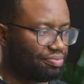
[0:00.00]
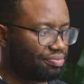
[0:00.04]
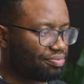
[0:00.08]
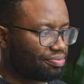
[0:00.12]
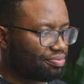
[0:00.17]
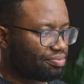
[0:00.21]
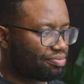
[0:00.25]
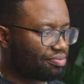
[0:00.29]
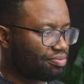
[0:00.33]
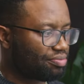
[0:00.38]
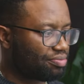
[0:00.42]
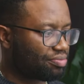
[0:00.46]

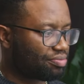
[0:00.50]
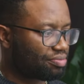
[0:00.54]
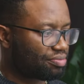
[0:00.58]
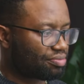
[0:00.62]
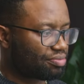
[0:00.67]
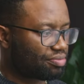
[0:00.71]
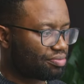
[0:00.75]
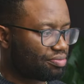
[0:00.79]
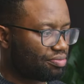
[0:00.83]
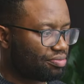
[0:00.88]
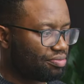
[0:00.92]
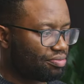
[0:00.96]

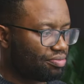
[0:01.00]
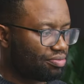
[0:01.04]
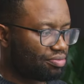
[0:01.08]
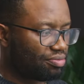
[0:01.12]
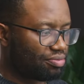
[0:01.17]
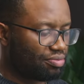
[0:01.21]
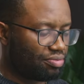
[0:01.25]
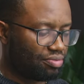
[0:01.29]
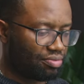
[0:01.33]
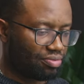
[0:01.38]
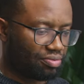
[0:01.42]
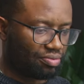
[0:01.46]

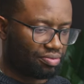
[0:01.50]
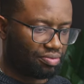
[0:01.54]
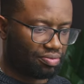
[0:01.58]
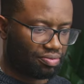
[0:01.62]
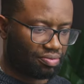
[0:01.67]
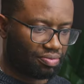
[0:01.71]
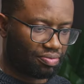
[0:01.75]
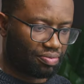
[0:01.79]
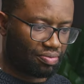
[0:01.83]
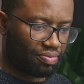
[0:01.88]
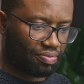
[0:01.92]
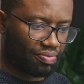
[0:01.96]

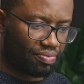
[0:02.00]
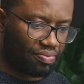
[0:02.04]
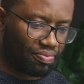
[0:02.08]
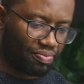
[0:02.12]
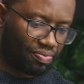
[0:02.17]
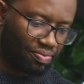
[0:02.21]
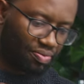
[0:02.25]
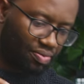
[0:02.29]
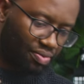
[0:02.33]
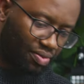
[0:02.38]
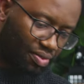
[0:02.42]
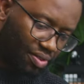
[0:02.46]

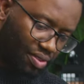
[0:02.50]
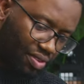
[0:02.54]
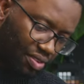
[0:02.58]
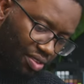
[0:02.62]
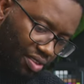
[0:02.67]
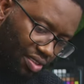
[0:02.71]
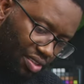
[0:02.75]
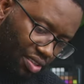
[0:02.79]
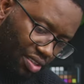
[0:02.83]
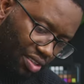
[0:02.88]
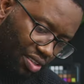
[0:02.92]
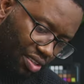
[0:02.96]

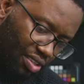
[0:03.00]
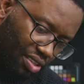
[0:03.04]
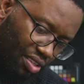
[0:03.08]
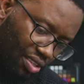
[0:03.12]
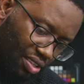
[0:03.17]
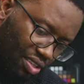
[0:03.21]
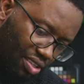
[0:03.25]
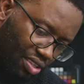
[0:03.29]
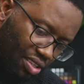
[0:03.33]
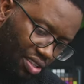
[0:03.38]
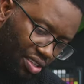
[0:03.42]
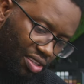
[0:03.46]

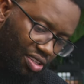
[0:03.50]
Nothing is said.